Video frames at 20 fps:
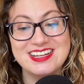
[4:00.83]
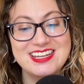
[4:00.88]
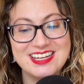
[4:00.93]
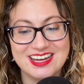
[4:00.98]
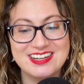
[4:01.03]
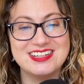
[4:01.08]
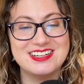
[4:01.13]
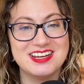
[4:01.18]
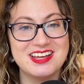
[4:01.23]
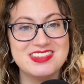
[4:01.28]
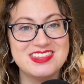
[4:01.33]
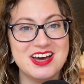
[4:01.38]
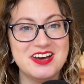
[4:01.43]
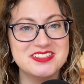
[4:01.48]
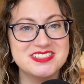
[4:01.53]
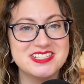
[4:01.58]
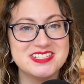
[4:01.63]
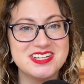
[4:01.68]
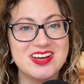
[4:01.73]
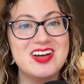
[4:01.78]
getting
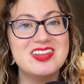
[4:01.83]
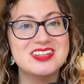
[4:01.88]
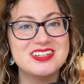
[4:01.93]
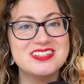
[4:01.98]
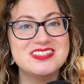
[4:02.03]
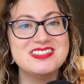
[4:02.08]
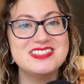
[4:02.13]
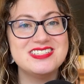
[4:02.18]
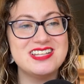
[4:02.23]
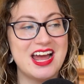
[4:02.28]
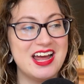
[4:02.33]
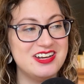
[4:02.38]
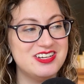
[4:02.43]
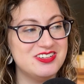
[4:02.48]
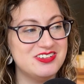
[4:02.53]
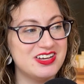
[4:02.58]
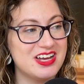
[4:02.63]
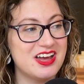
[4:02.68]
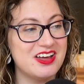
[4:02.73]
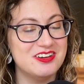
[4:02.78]
$1,000 and
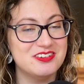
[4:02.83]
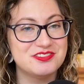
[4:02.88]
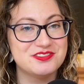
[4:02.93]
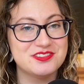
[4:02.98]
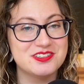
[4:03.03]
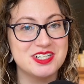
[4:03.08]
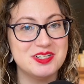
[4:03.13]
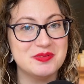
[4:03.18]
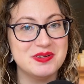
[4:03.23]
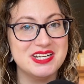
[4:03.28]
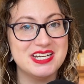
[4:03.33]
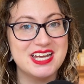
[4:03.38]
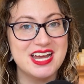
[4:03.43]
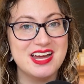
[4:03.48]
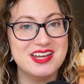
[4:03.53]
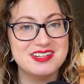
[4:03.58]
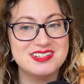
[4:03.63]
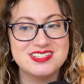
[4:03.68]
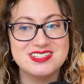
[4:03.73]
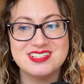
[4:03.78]
you get a free
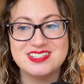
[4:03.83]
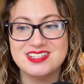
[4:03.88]
weekend